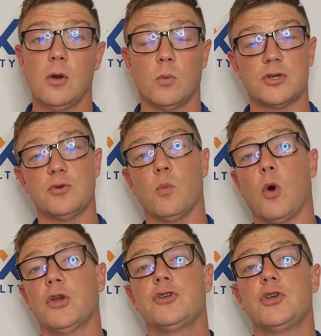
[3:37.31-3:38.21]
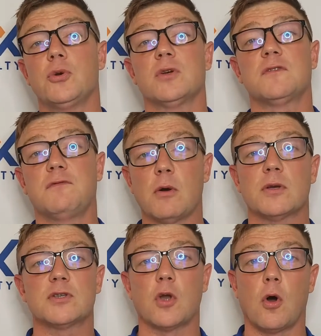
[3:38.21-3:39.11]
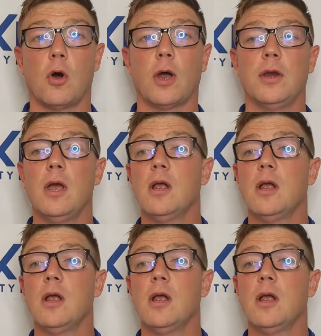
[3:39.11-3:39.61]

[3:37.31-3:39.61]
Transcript: What you want to do is focus on